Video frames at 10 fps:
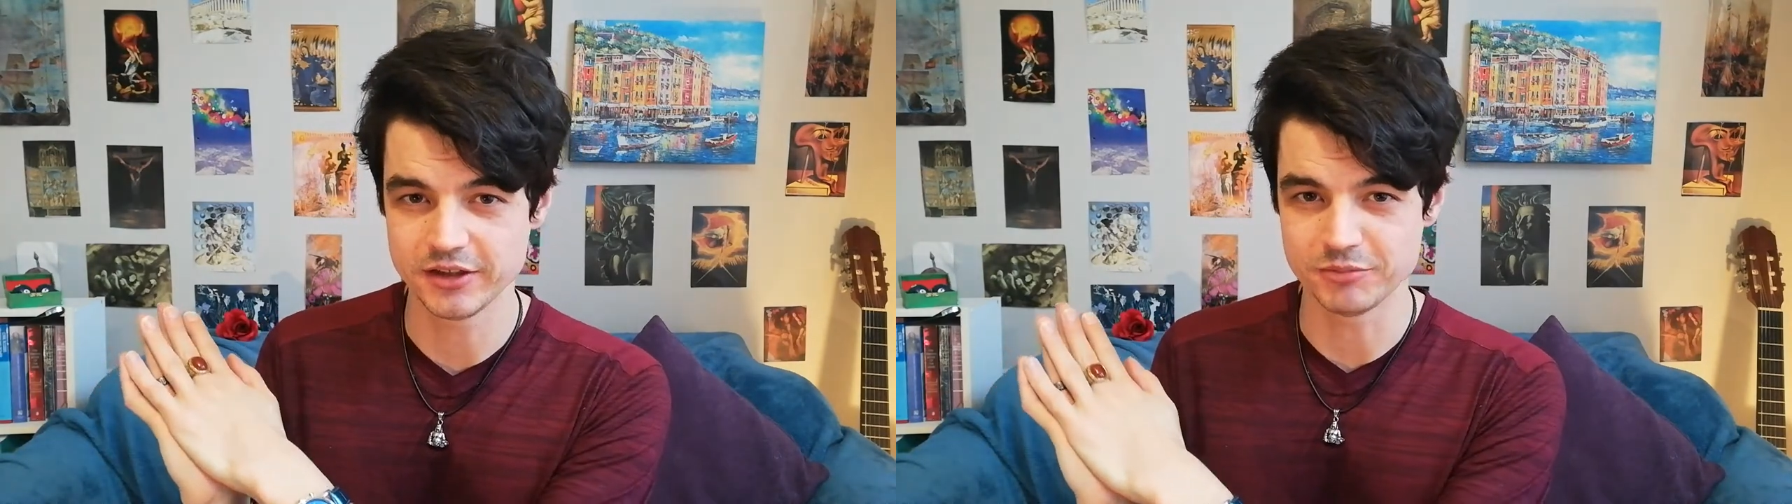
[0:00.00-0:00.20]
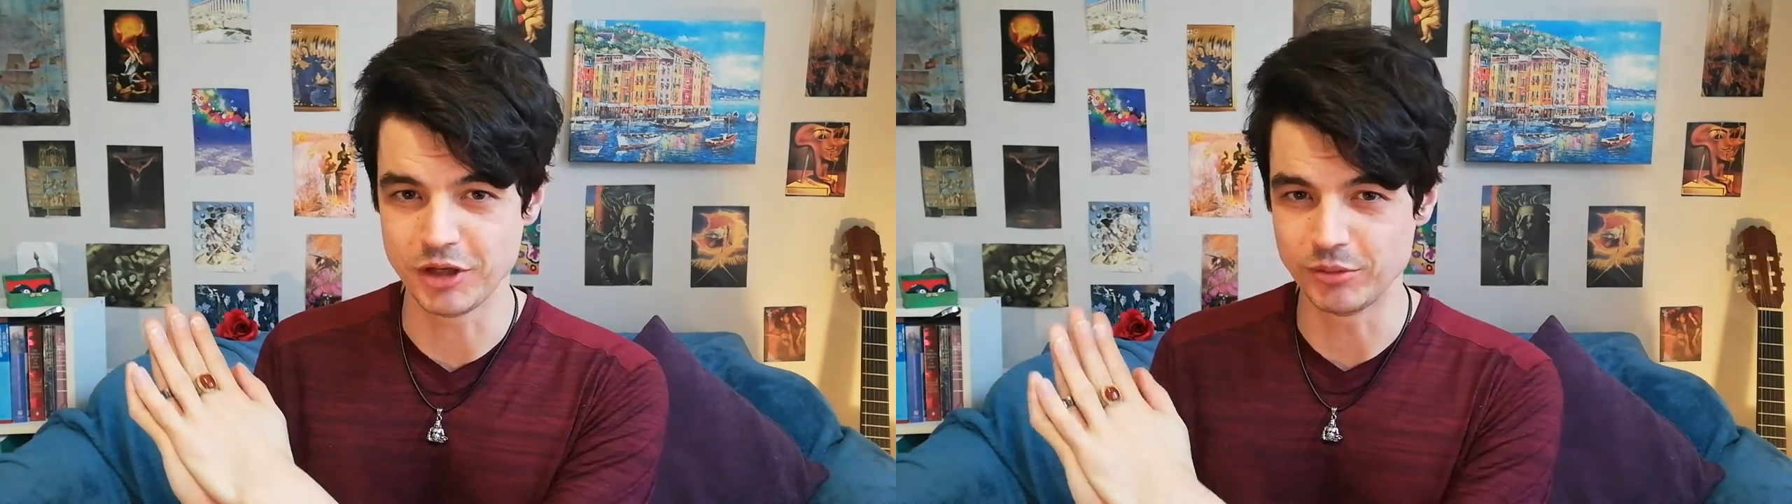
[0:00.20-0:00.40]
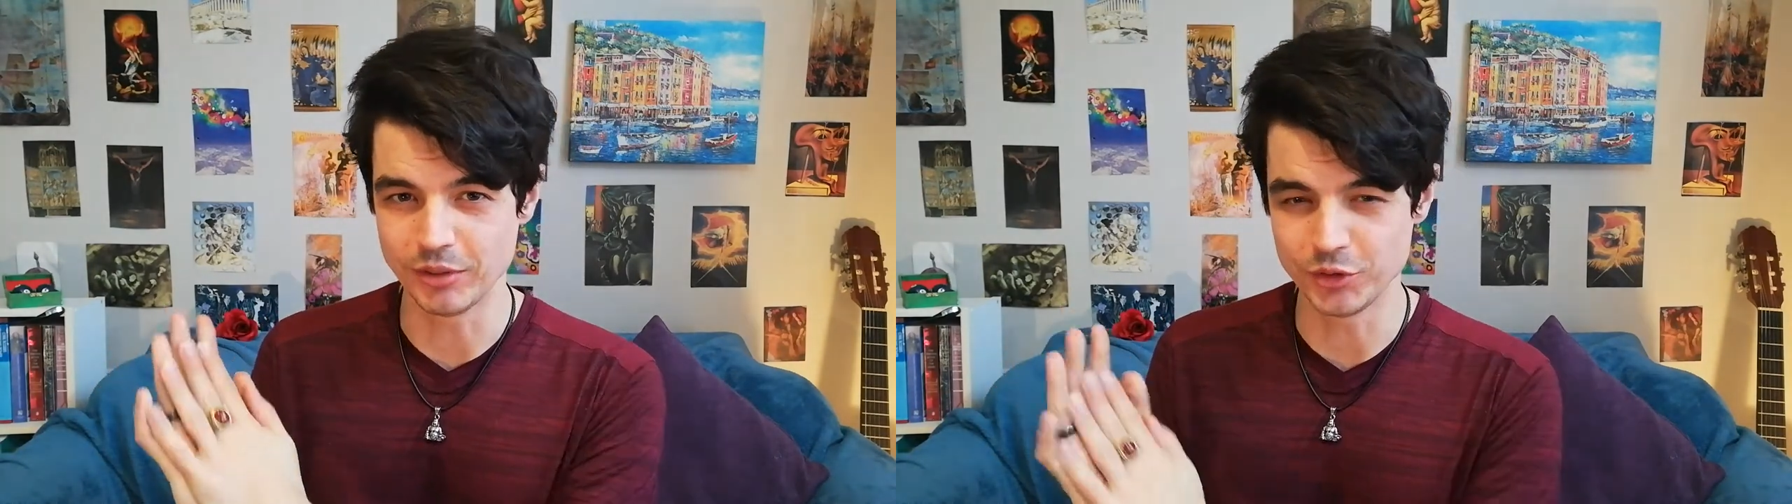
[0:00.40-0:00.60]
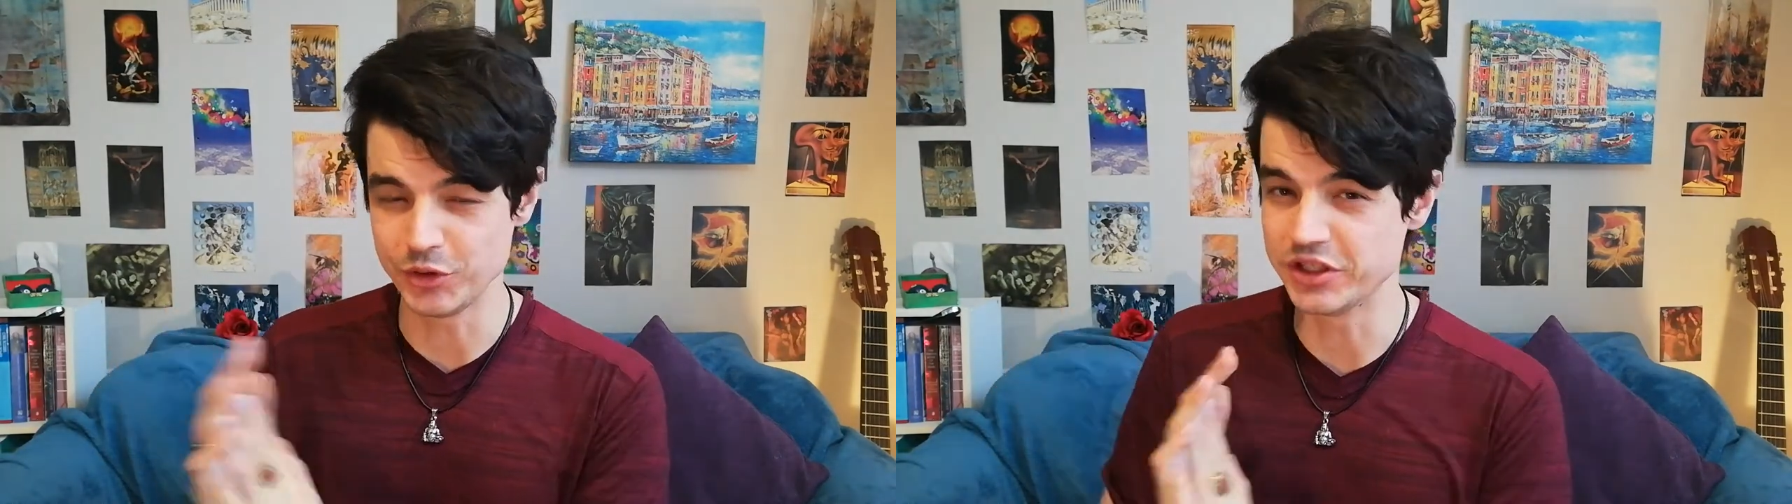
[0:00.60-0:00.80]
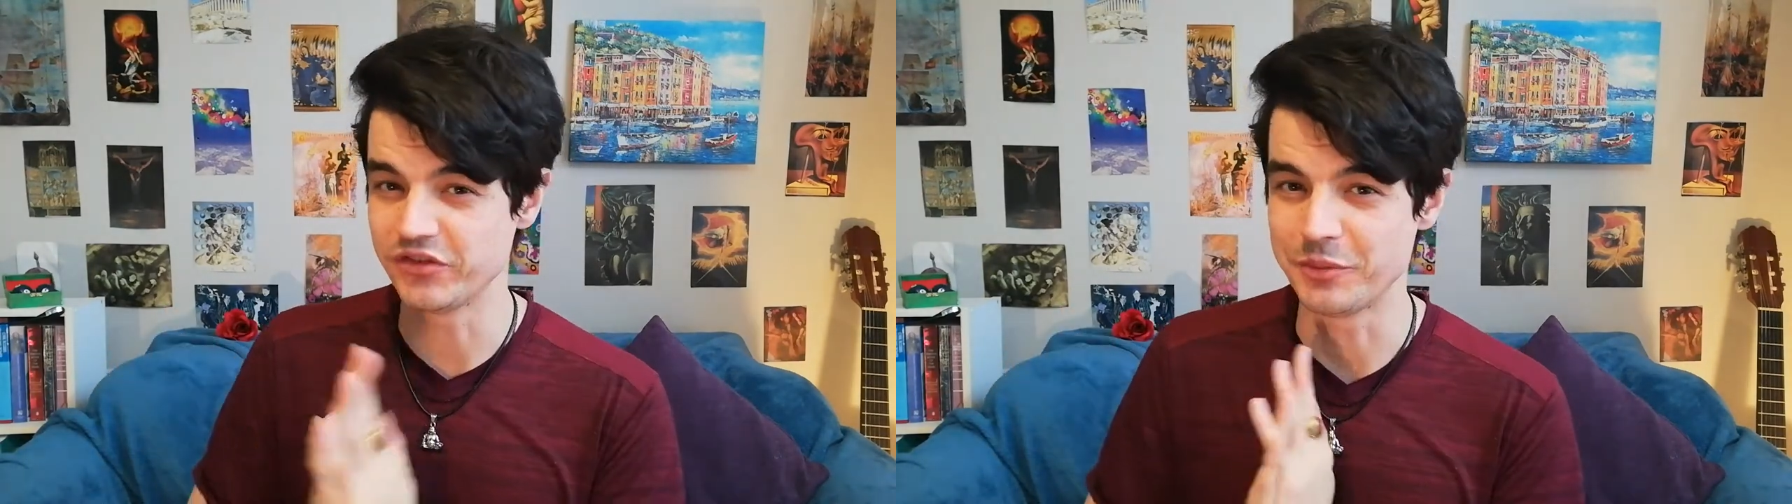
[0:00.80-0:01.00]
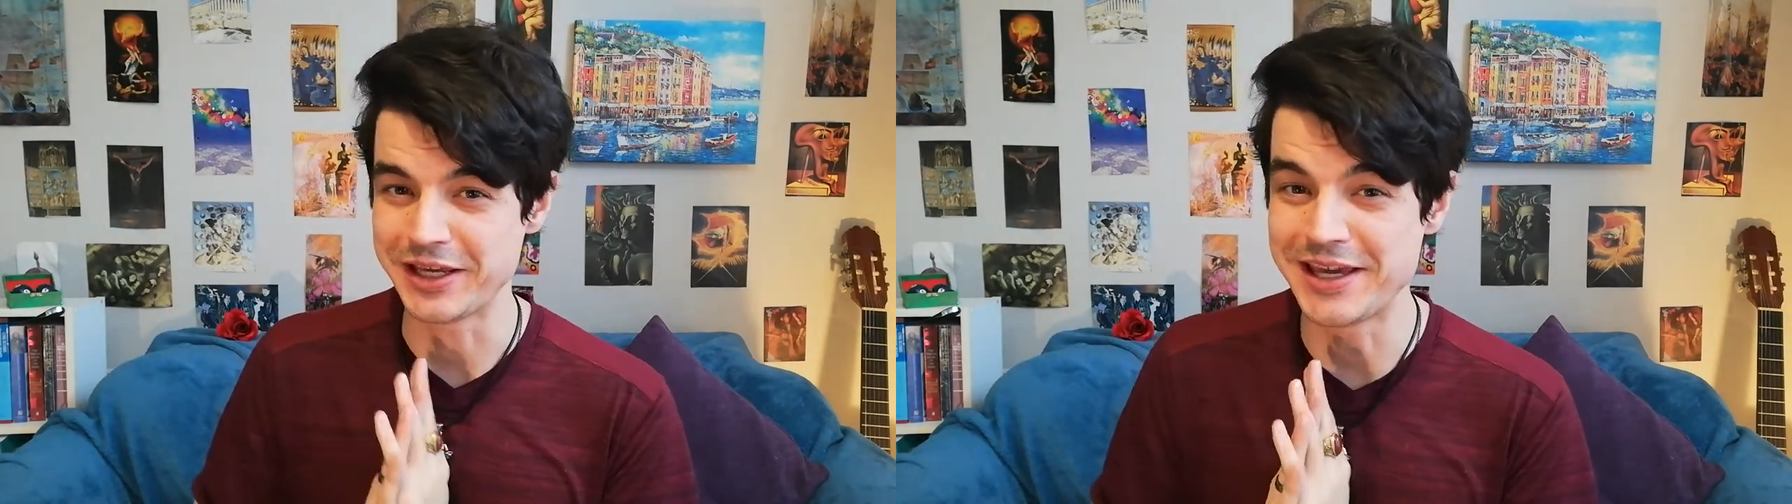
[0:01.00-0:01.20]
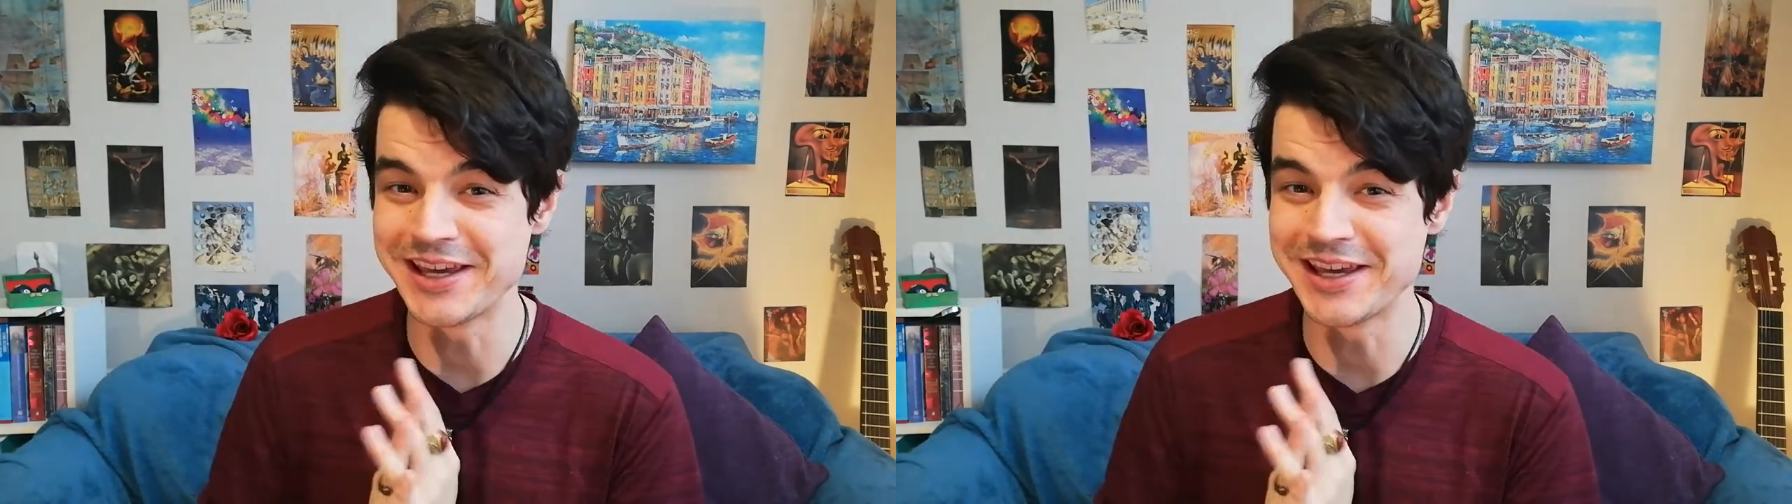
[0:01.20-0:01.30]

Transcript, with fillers: maybe I'm doing this to me,